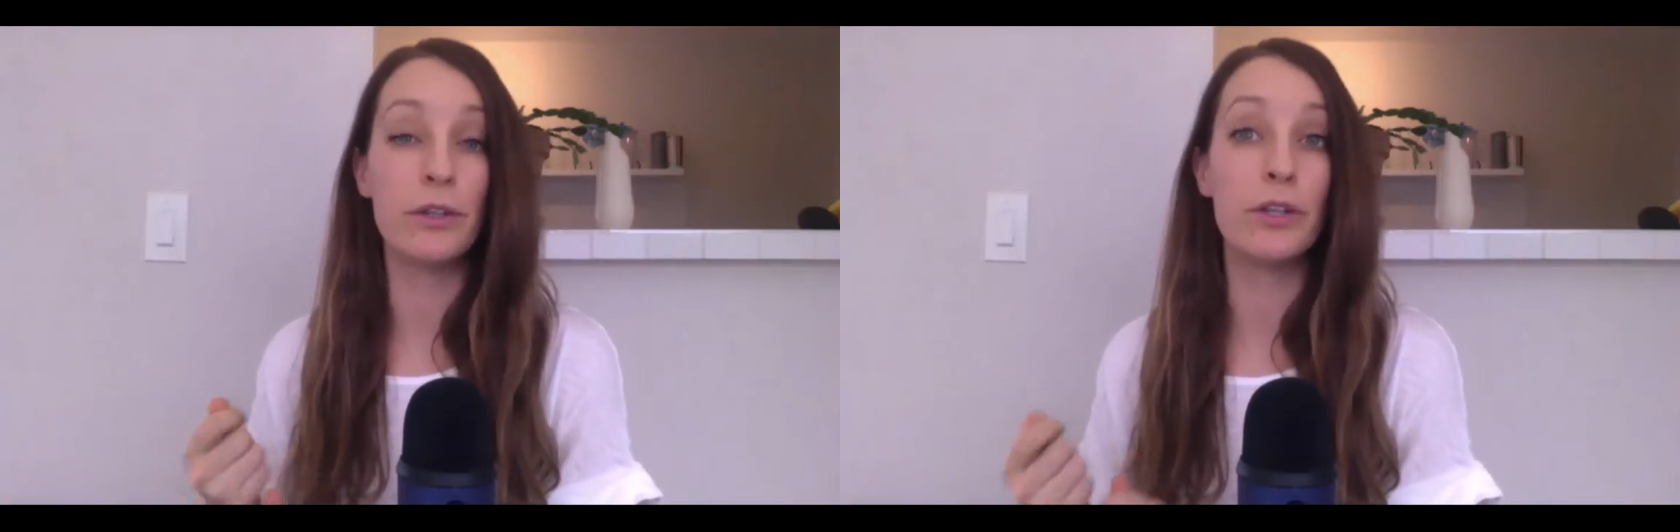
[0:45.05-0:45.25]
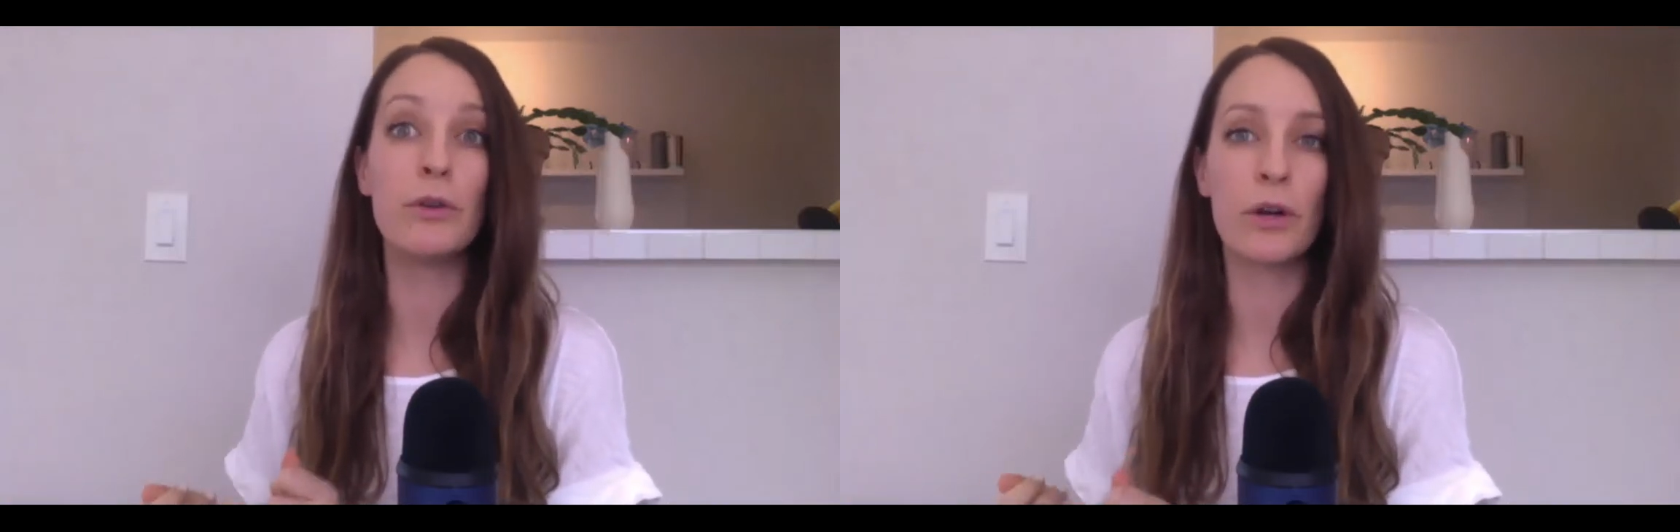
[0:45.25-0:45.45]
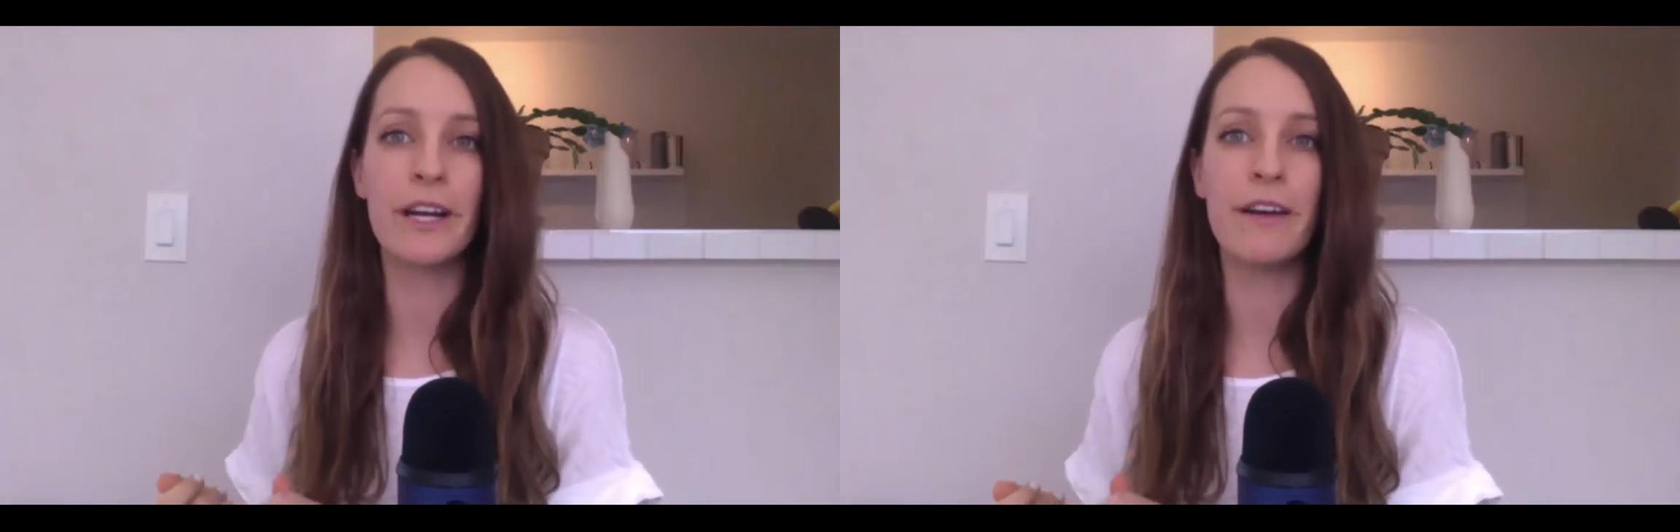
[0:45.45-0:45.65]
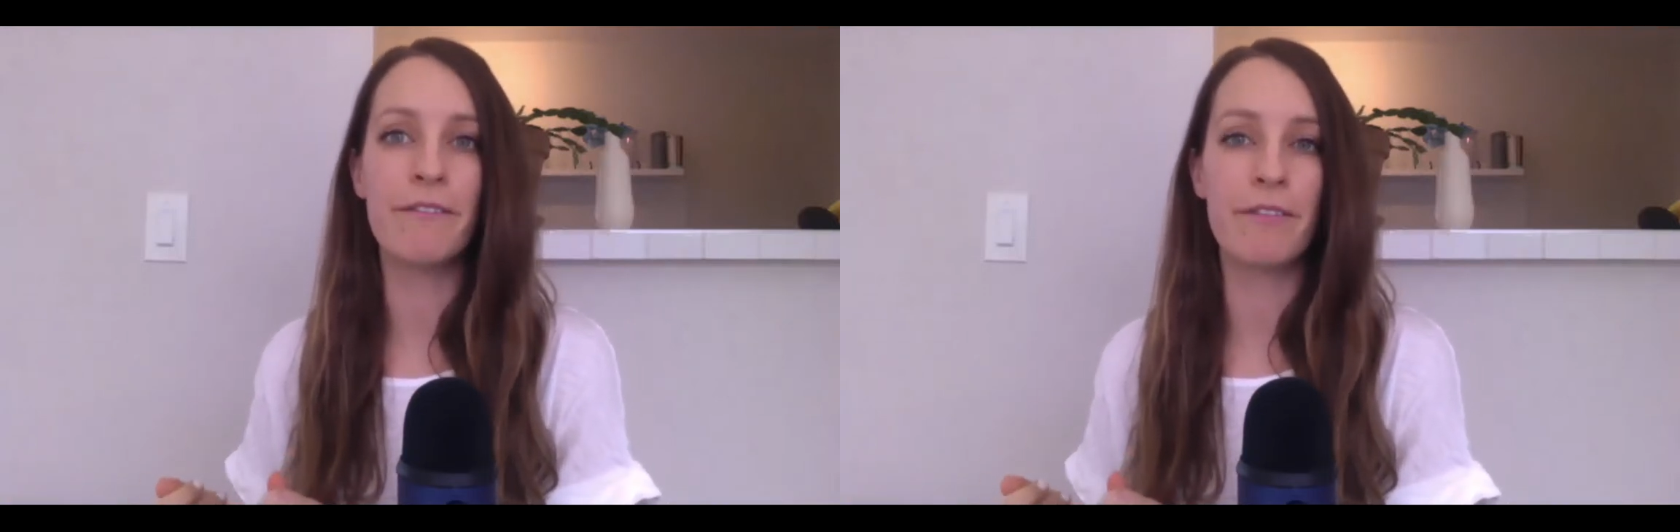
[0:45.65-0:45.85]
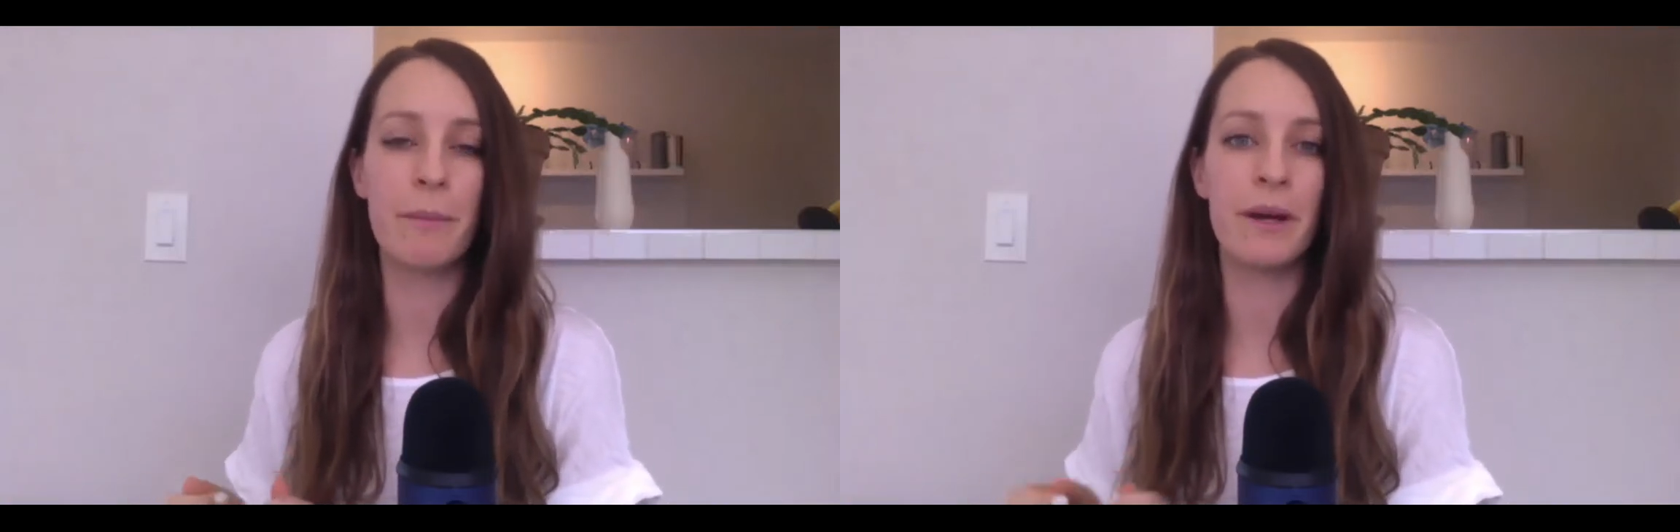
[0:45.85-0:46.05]
you look at it
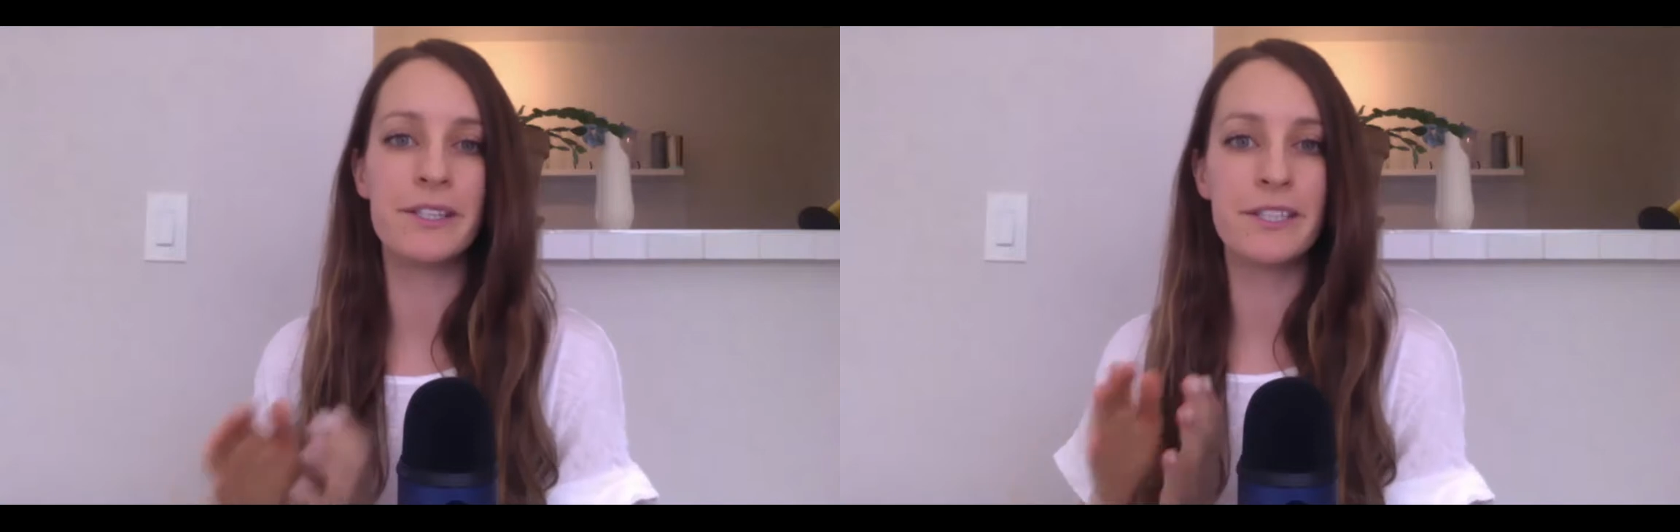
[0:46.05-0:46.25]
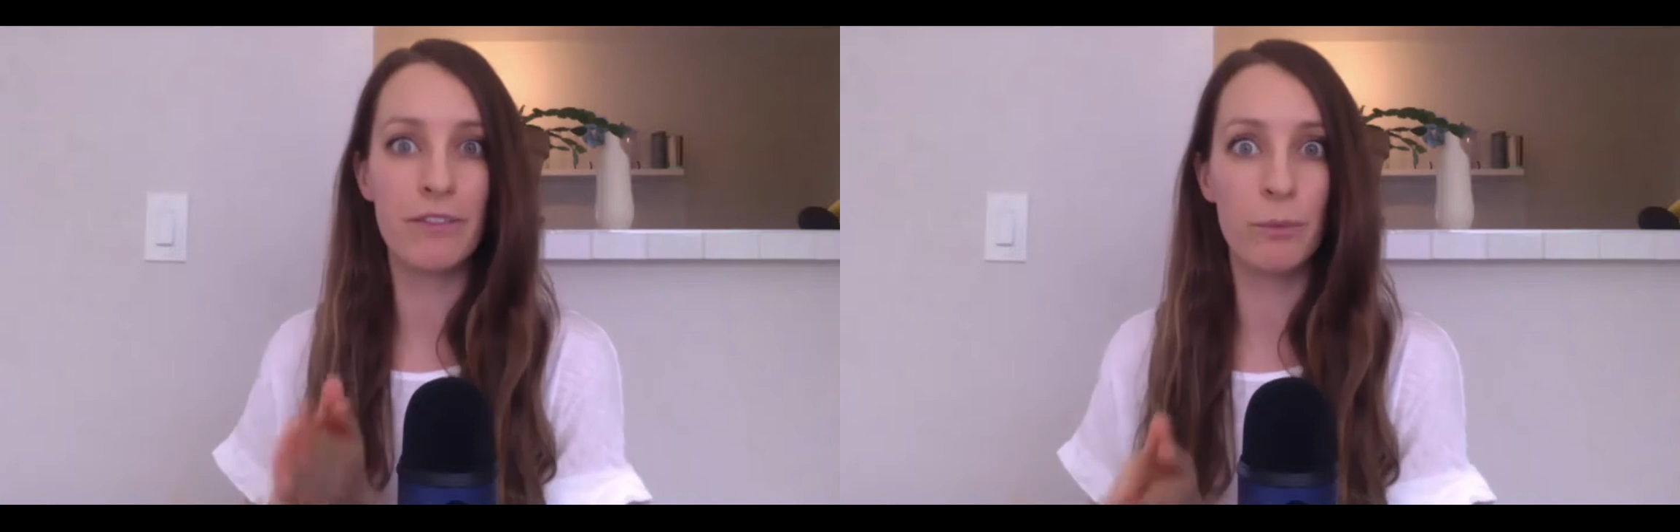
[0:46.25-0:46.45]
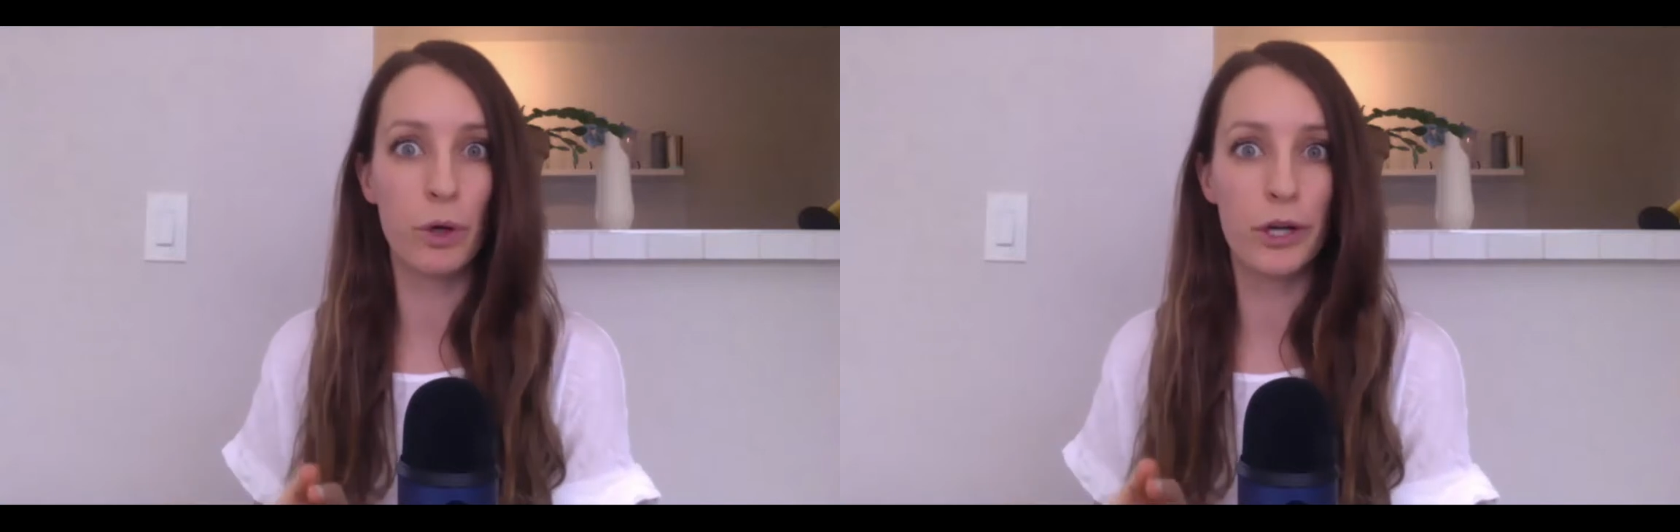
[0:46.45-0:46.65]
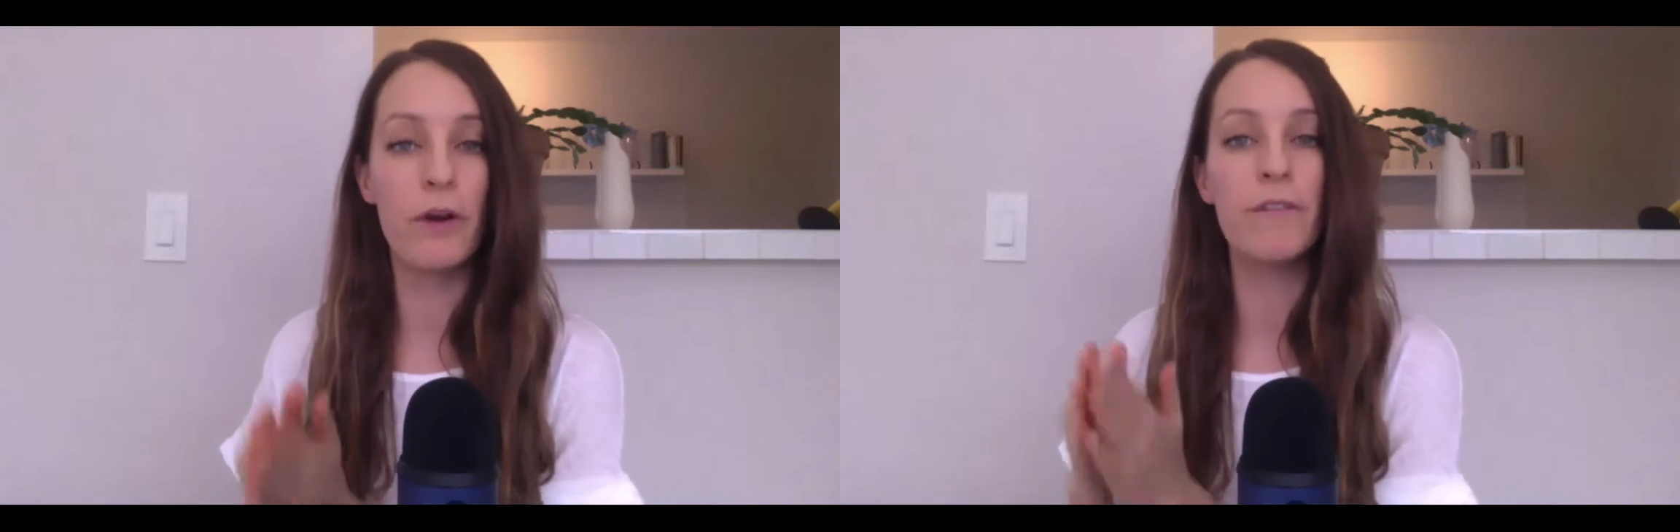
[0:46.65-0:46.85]
from a 7.0